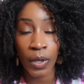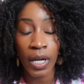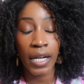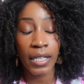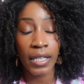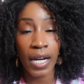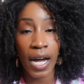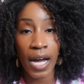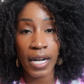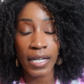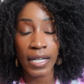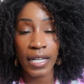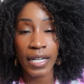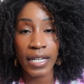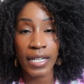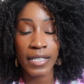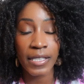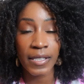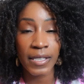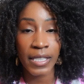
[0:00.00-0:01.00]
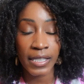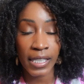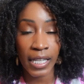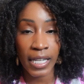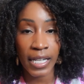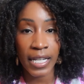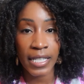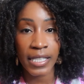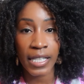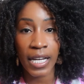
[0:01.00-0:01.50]
In Ghana, it is
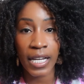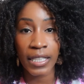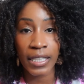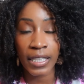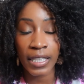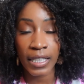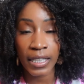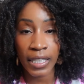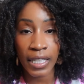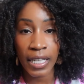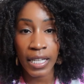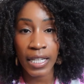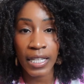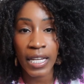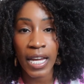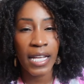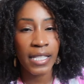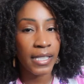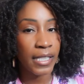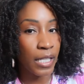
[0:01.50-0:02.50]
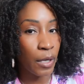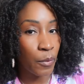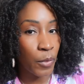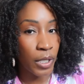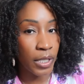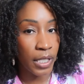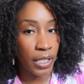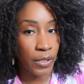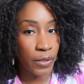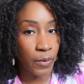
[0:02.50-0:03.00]
seen as unclean and
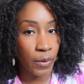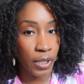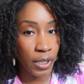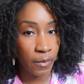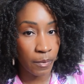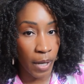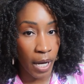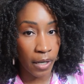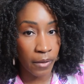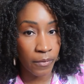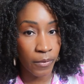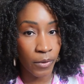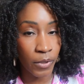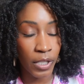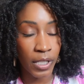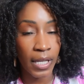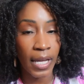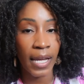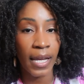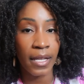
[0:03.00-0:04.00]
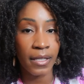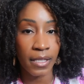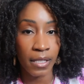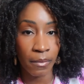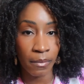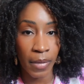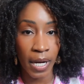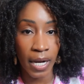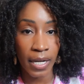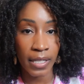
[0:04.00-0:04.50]
somewhat disrespectful to hand
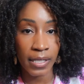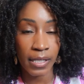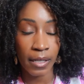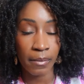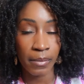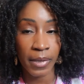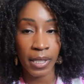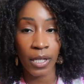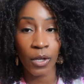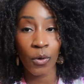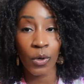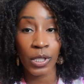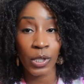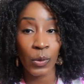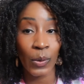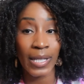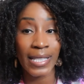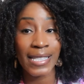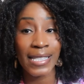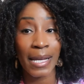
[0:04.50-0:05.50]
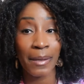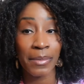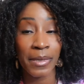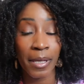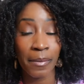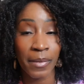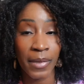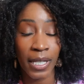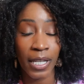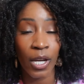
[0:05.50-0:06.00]
somebody something or to accept
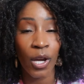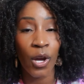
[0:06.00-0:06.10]
something